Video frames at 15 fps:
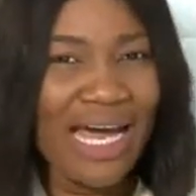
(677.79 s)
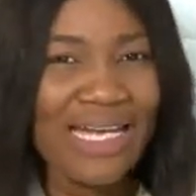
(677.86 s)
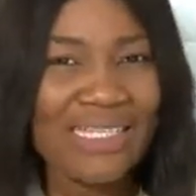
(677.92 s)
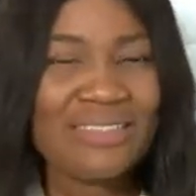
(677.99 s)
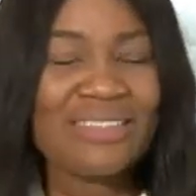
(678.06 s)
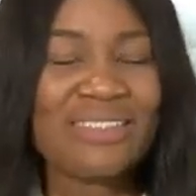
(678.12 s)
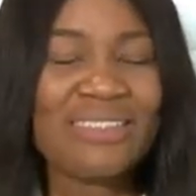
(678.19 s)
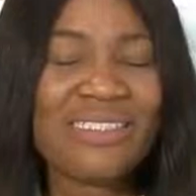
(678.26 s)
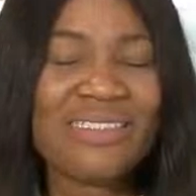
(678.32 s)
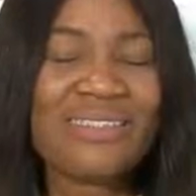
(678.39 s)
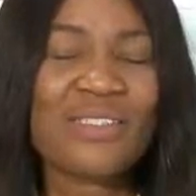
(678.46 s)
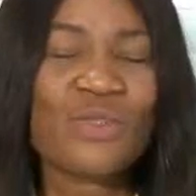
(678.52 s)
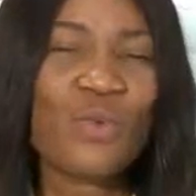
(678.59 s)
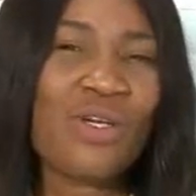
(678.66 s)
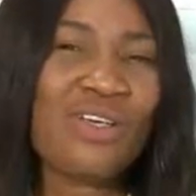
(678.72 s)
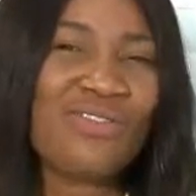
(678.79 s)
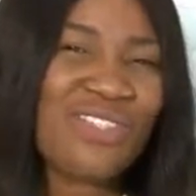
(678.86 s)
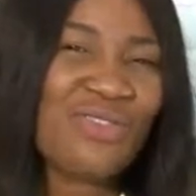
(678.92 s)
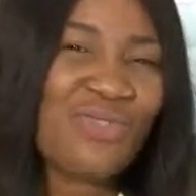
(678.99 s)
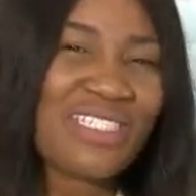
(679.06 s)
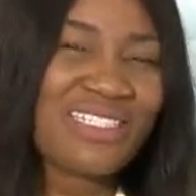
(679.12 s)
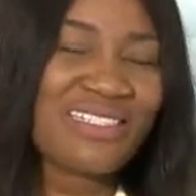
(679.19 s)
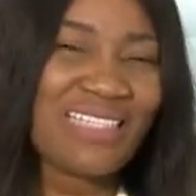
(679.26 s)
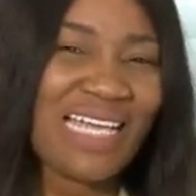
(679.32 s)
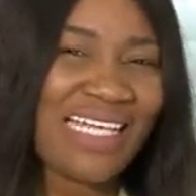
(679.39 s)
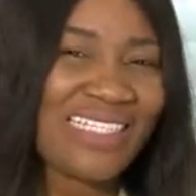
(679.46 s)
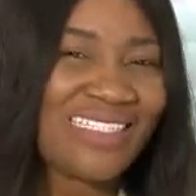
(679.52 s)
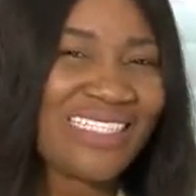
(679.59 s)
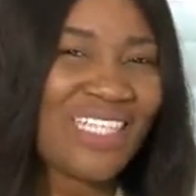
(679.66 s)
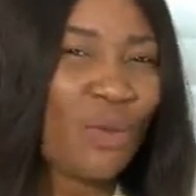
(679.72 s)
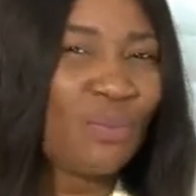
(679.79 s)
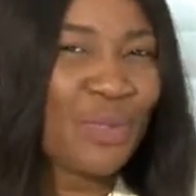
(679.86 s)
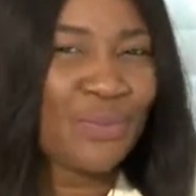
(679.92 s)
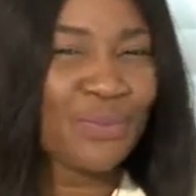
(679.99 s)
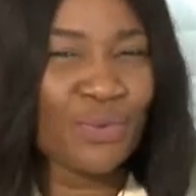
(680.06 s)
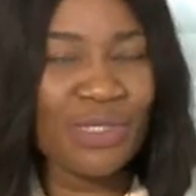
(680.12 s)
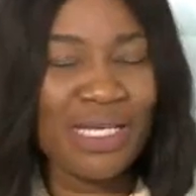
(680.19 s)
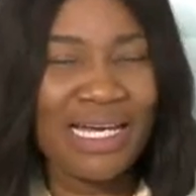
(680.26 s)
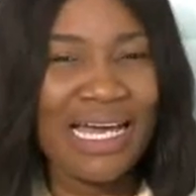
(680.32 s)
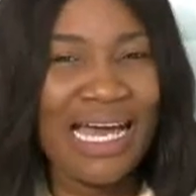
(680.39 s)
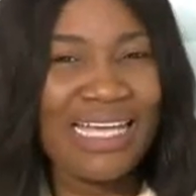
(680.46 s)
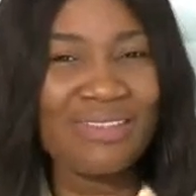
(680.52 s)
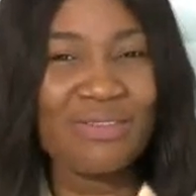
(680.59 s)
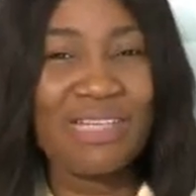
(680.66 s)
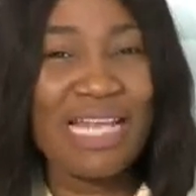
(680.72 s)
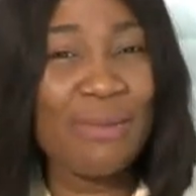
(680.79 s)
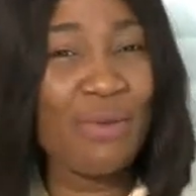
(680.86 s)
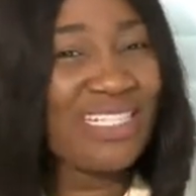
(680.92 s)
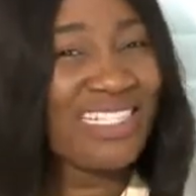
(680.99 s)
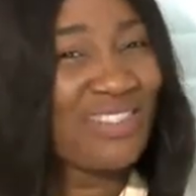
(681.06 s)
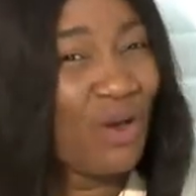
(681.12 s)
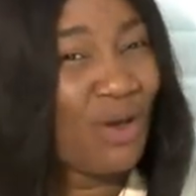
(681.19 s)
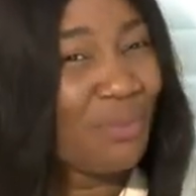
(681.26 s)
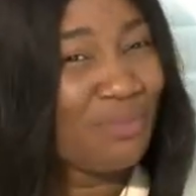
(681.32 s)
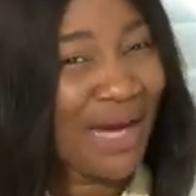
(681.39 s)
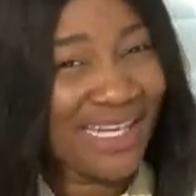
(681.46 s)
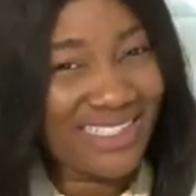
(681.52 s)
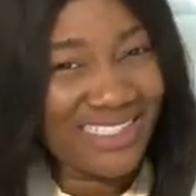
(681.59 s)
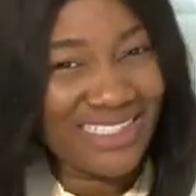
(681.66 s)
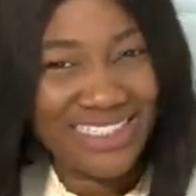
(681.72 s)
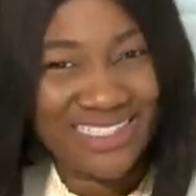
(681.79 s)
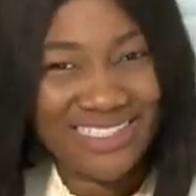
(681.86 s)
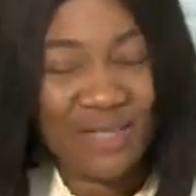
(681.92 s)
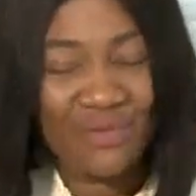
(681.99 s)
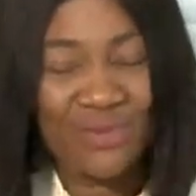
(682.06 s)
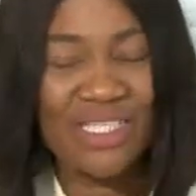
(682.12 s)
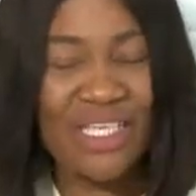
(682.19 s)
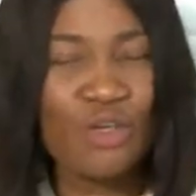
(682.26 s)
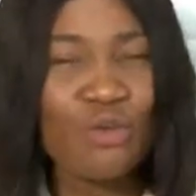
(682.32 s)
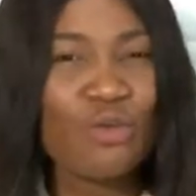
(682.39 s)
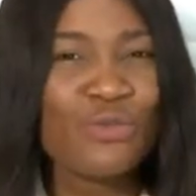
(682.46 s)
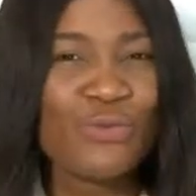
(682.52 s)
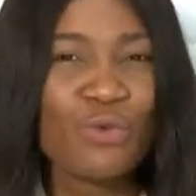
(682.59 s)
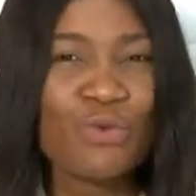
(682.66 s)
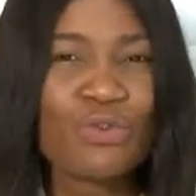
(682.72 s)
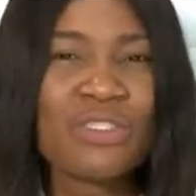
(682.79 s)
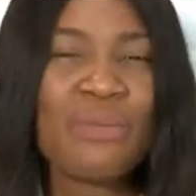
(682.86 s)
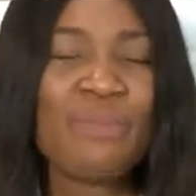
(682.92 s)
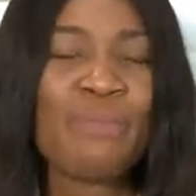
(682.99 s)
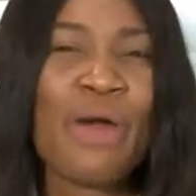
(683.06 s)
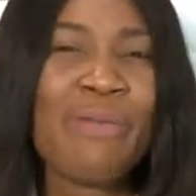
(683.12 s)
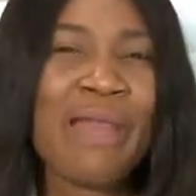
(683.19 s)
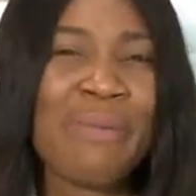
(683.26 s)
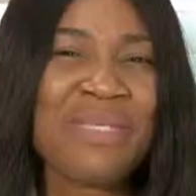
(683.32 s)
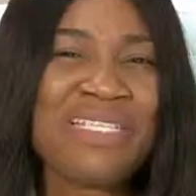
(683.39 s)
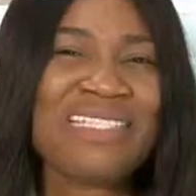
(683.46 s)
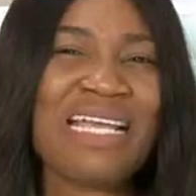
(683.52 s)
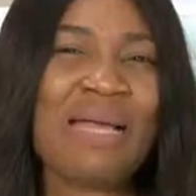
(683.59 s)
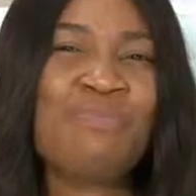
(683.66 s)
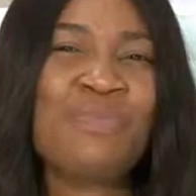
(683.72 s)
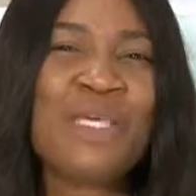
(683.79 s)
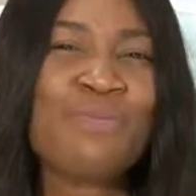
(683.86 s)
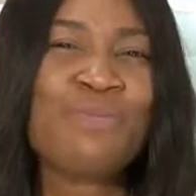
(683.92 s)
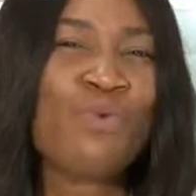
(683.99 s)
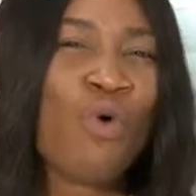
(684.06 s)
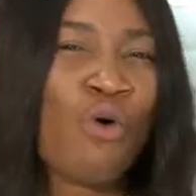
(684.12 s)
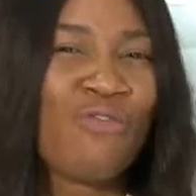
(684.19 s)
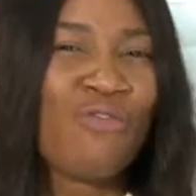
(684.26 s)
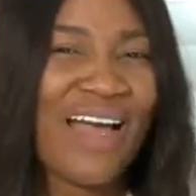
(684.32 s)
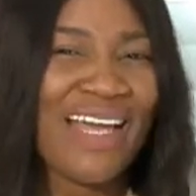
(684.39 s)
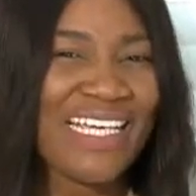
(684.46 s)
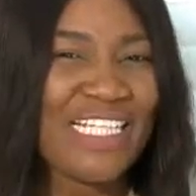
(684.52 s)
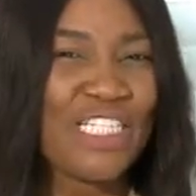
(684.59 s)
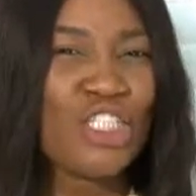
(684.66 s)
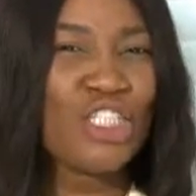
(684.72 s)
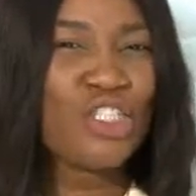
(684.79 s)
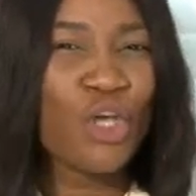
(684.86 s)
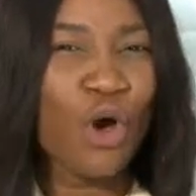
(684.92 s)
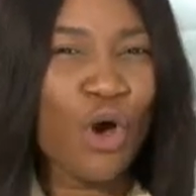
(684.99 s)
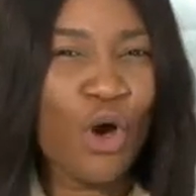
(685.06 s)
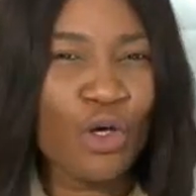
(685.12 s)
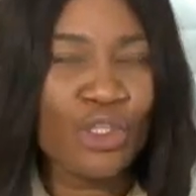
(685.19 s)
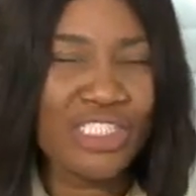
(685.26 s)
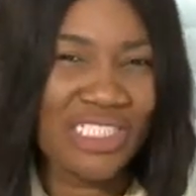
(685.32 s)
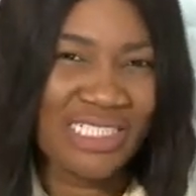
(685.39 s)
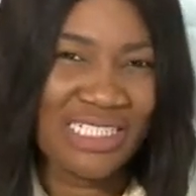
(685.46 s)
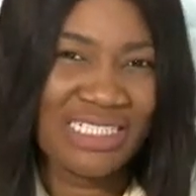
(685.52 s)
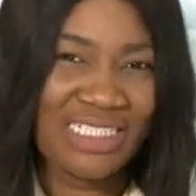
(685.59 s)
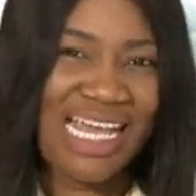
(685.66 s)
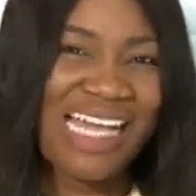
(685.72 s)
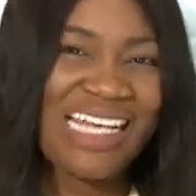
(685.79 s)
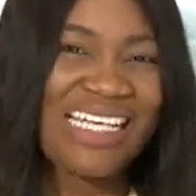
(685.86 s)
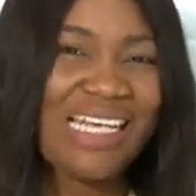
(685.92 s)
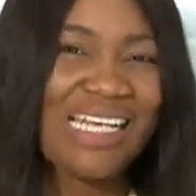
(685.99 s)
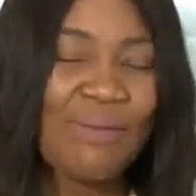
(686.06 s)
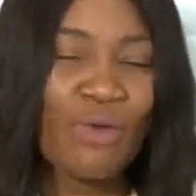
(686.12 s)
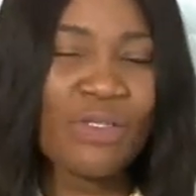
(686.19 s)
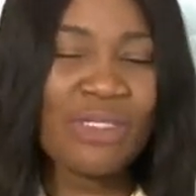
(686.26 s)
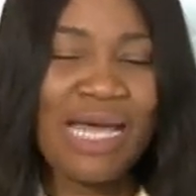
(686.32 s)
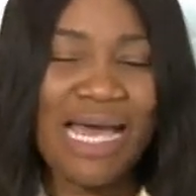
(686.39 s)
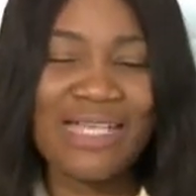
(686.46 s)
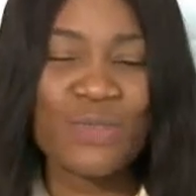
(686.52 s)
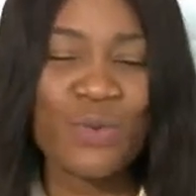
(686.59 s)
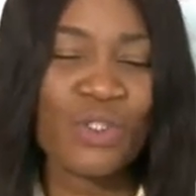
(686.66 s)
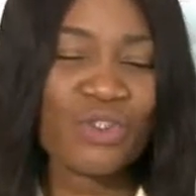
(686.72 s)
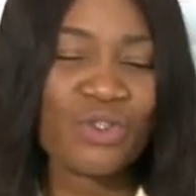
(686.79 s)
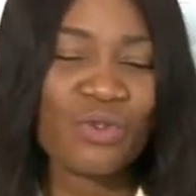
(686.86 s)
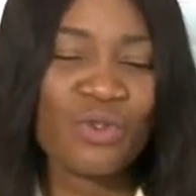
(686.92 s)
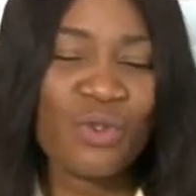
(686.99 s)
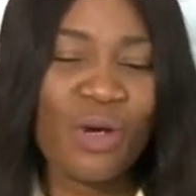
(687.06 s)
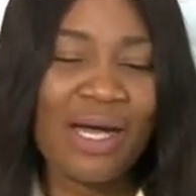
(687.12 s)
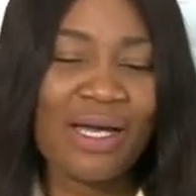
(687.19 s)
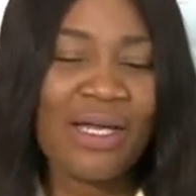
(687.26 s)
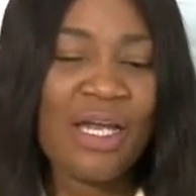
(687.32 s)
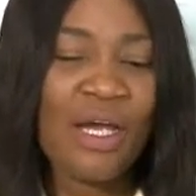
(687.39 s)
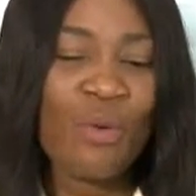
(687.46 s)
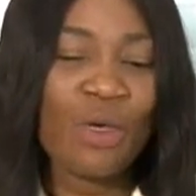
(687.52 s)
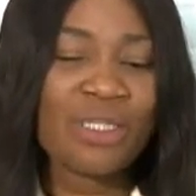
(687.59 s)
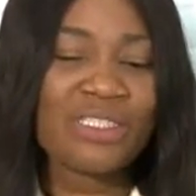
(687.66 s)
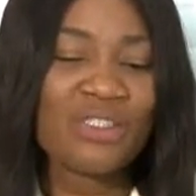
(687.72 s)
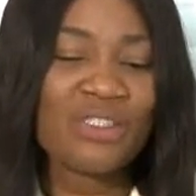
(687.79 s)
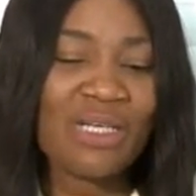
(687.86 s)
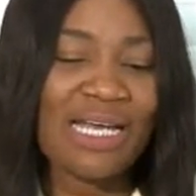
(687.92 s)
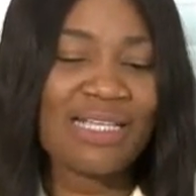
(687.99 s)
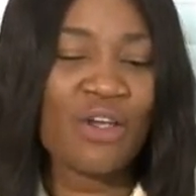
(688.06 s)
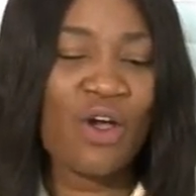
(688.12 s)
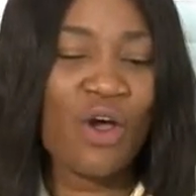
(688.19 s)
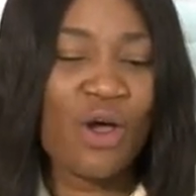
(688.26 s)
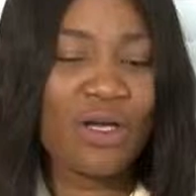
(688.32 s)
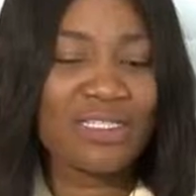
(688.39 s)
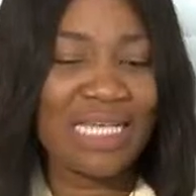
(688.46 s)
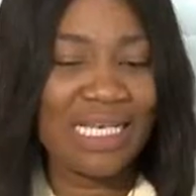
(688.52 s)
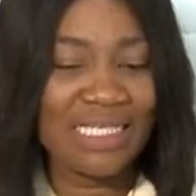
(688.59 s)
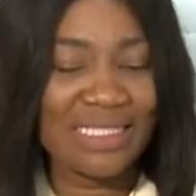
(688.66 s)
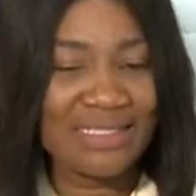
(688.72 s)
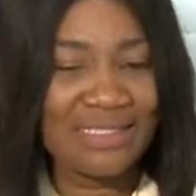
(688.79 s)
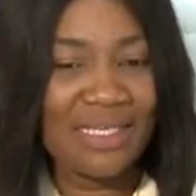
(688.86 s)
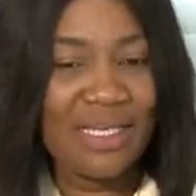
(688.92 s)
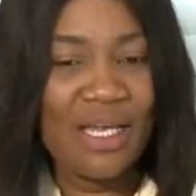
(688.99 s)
And this is one of the reasons I tell people that lemon is not bad in itself. It's a good fruit. The problem is that people overindulge in it, and lemon has what is known as oxalate.